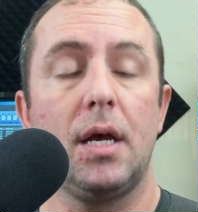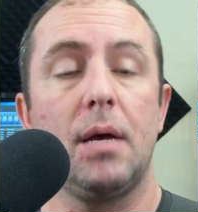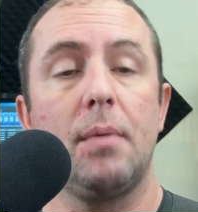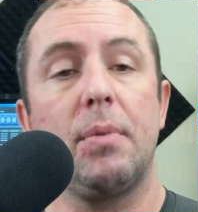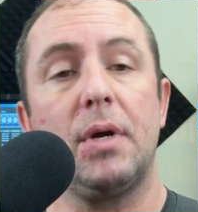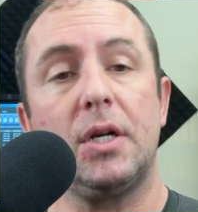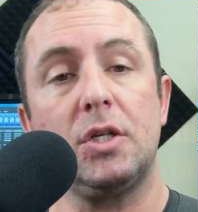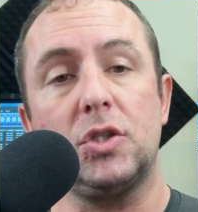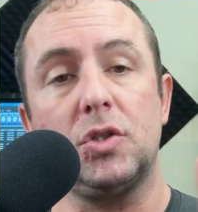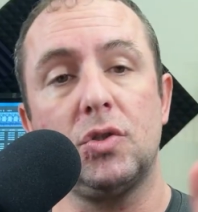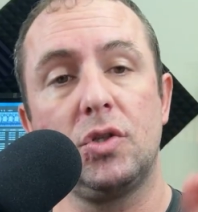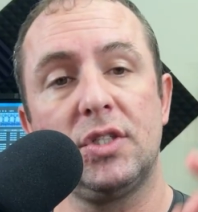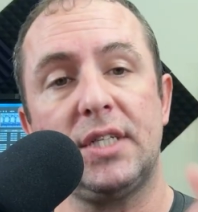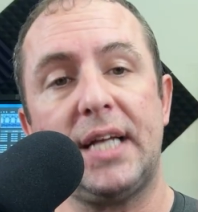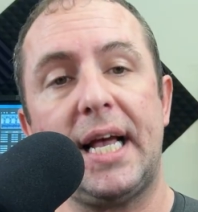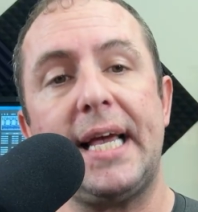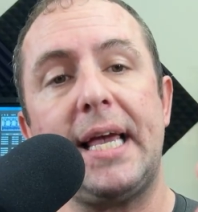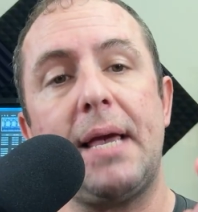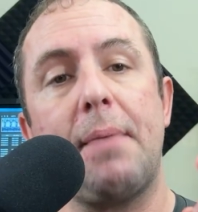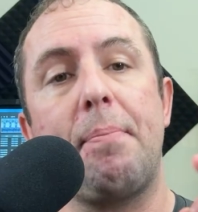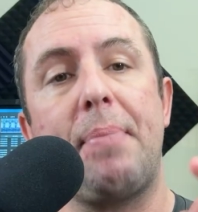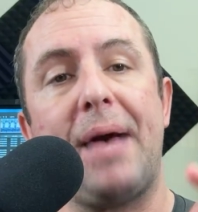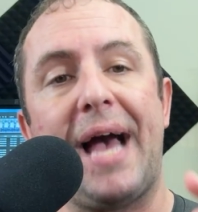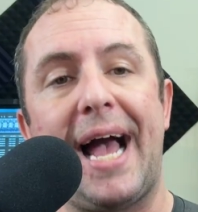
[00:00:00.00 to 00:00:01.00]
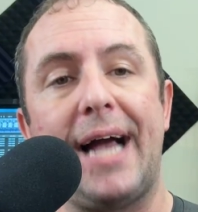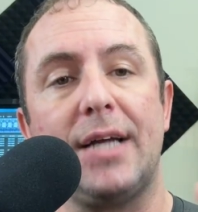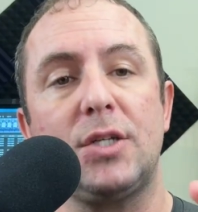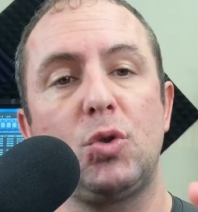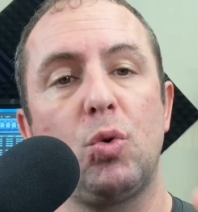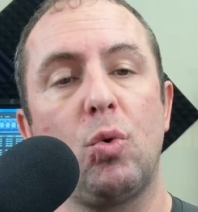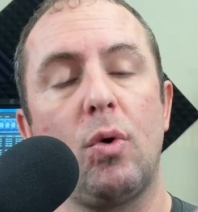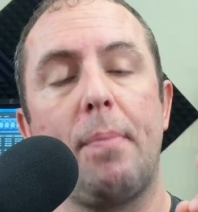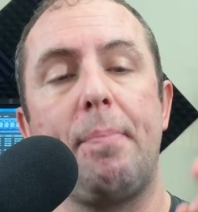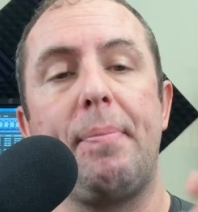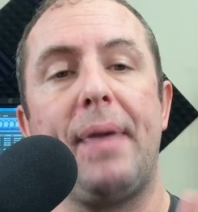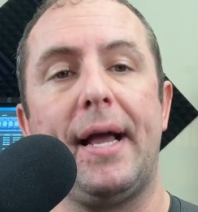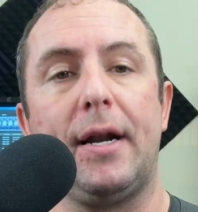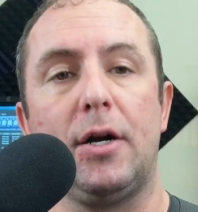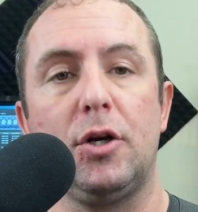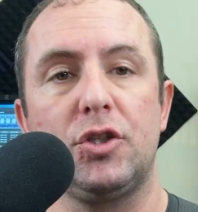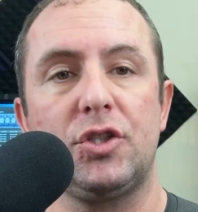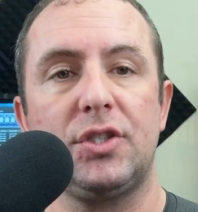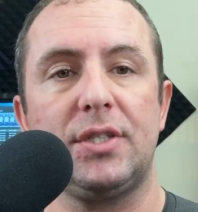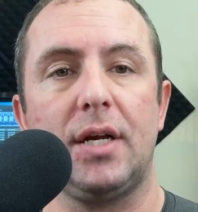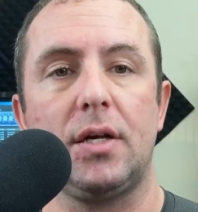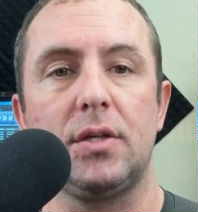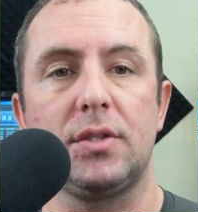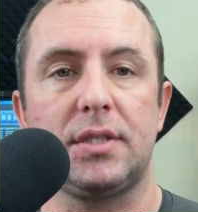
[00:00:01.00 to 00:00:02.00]
But as soon as I get back to a better
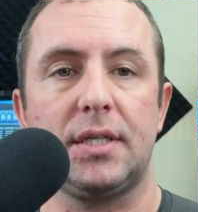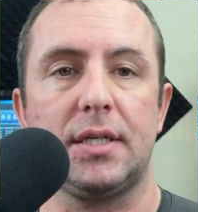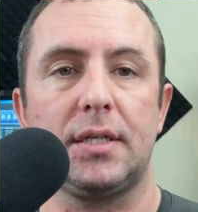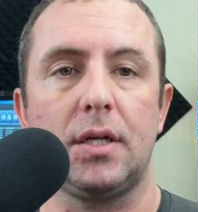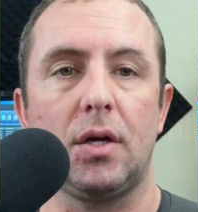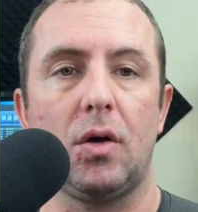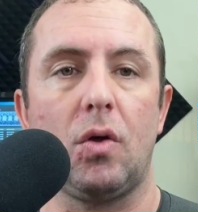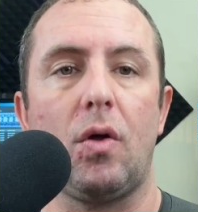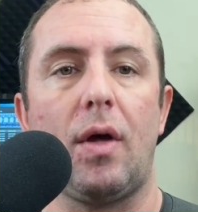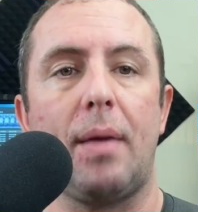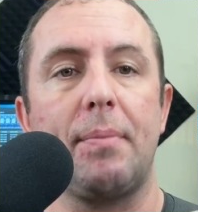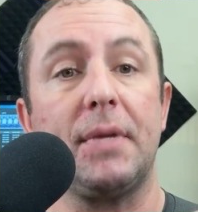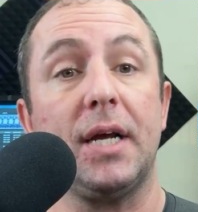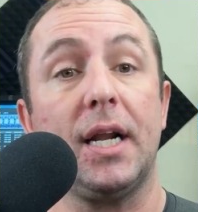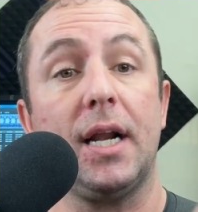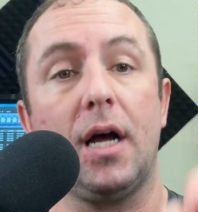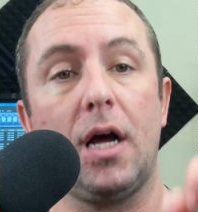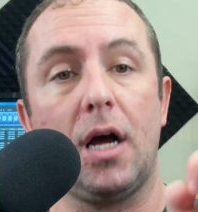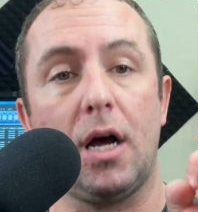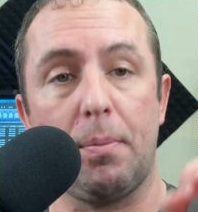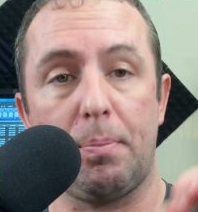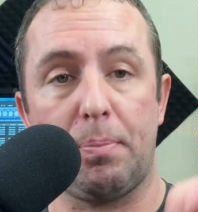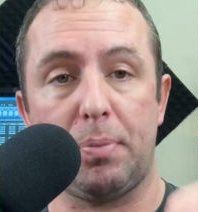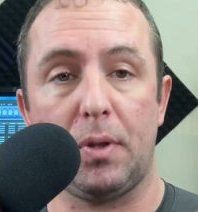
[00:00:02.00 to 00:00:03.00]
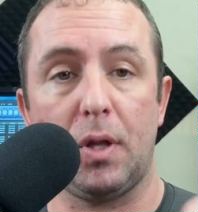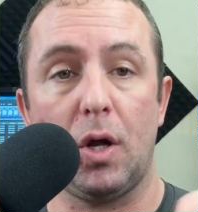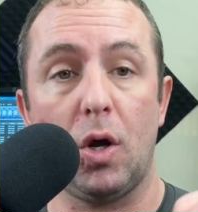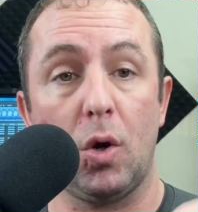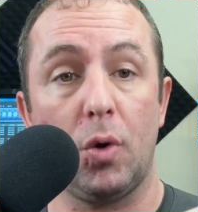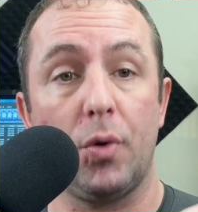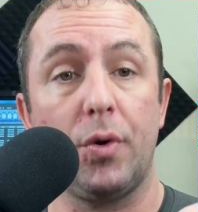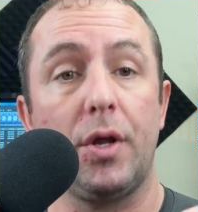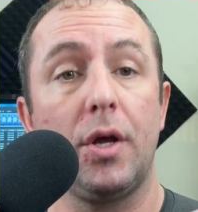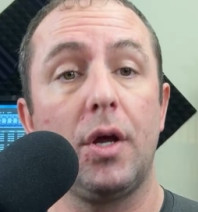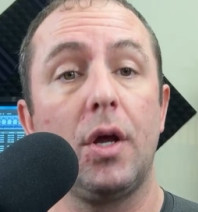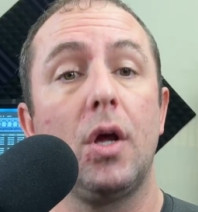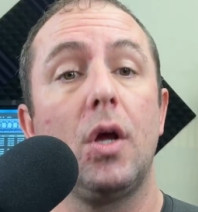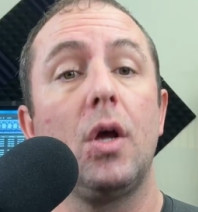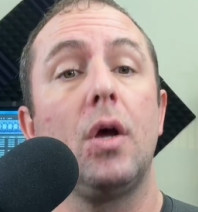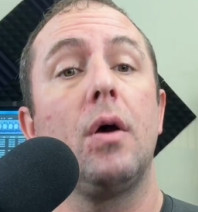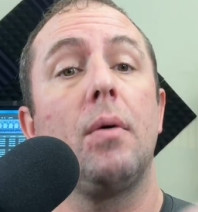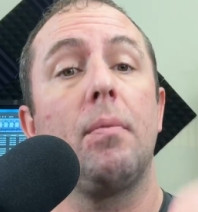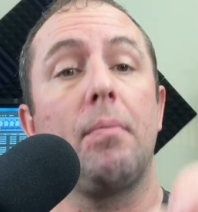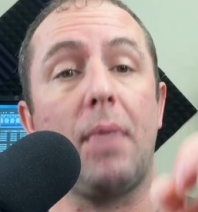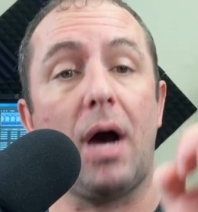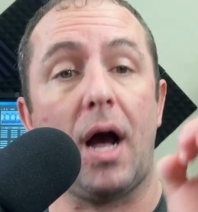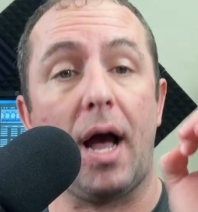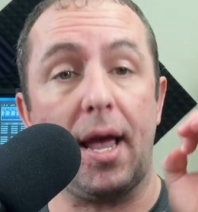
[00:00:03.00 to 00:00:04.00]
cell signal, I'm going to upload
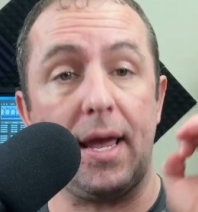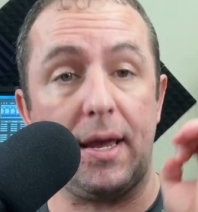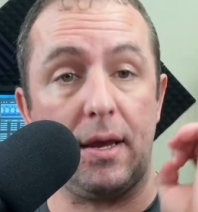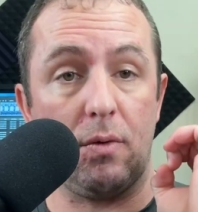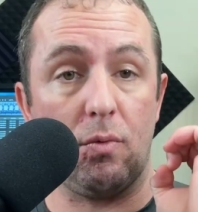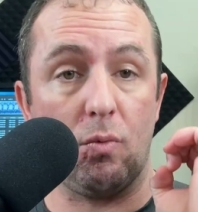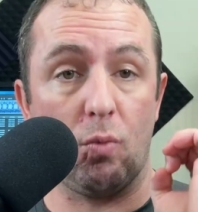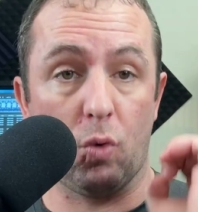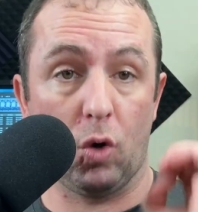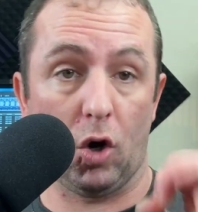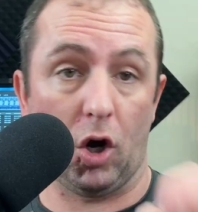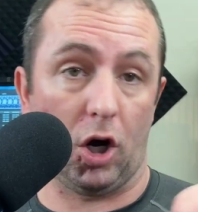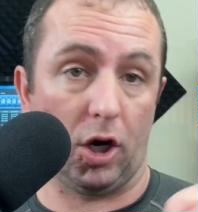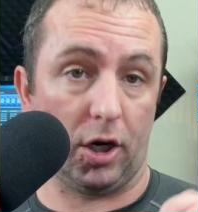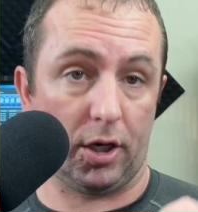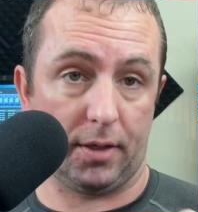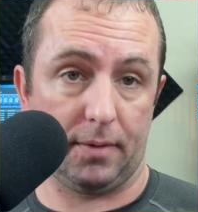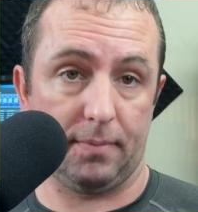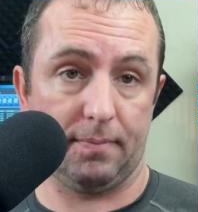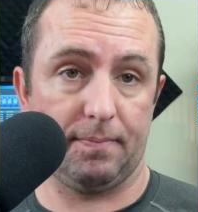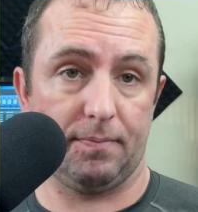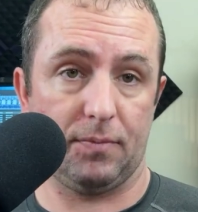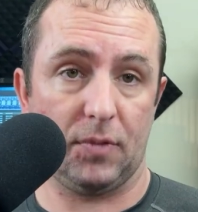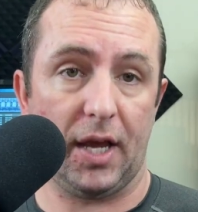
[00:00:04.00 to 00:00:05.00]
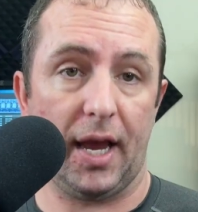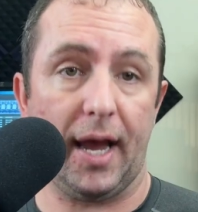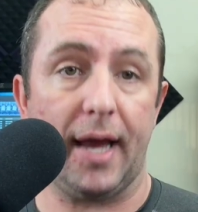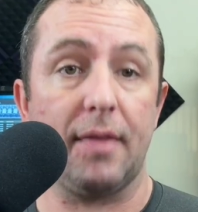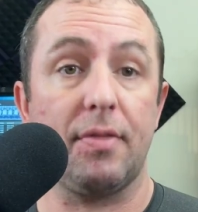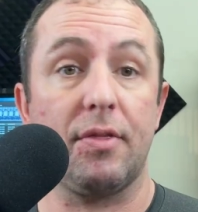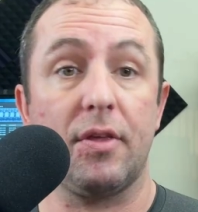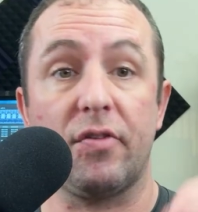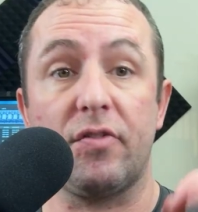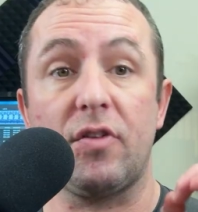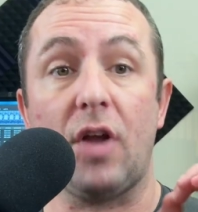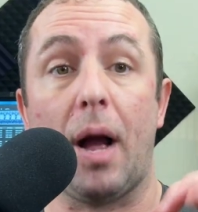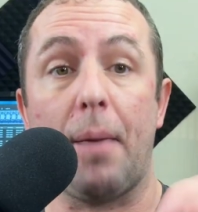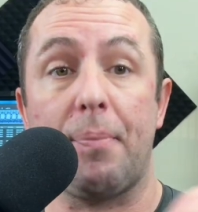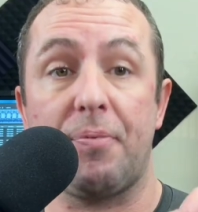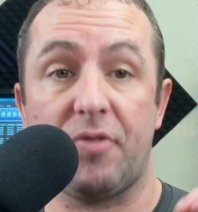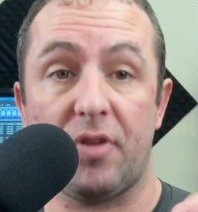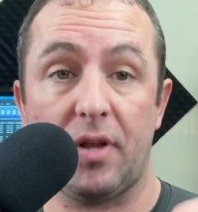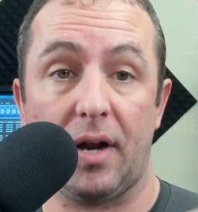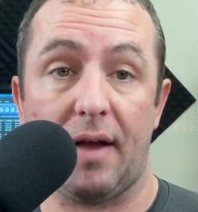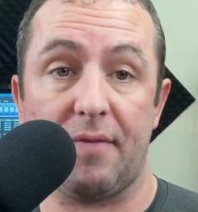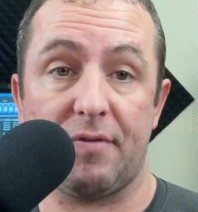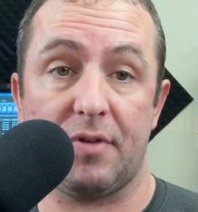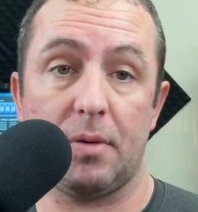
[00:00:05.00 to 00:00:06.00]
my work, okay, the stops
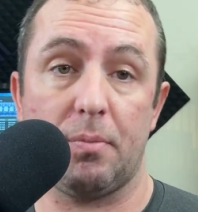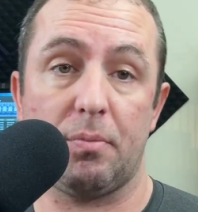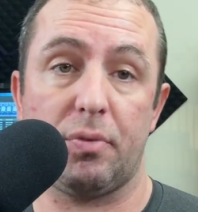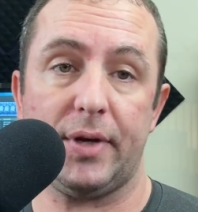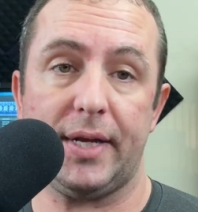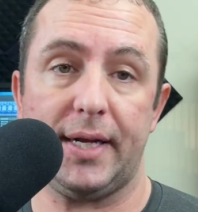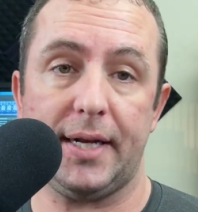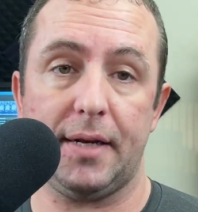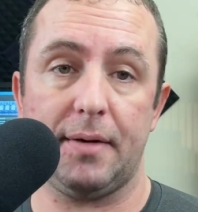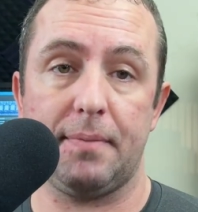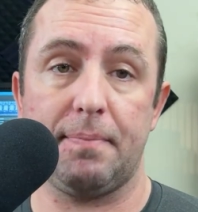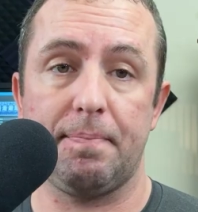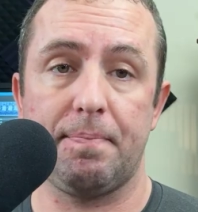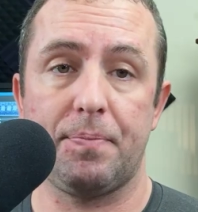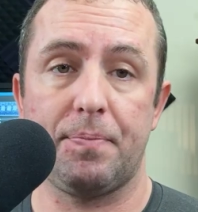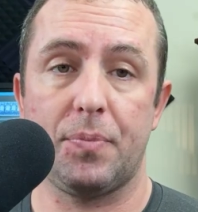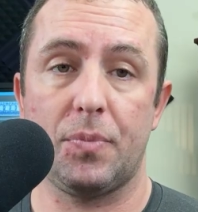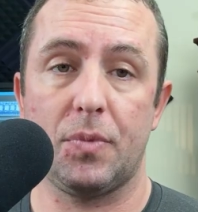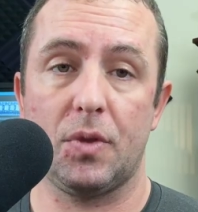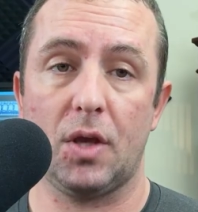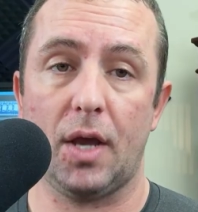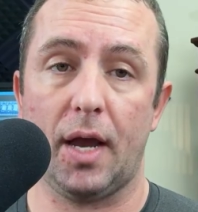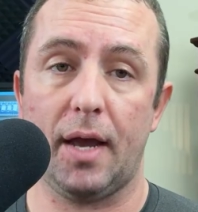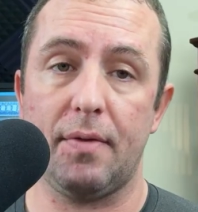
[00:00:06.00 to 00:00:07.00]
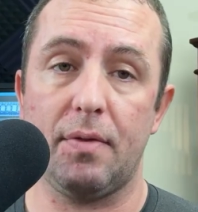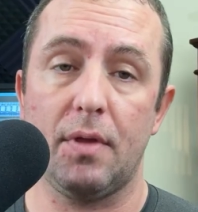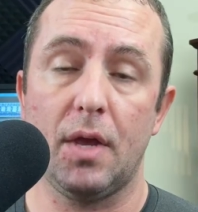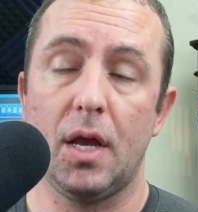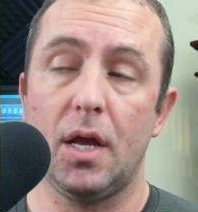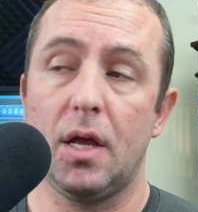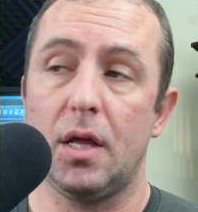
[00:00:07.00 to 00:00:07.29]
that I've completed, okay?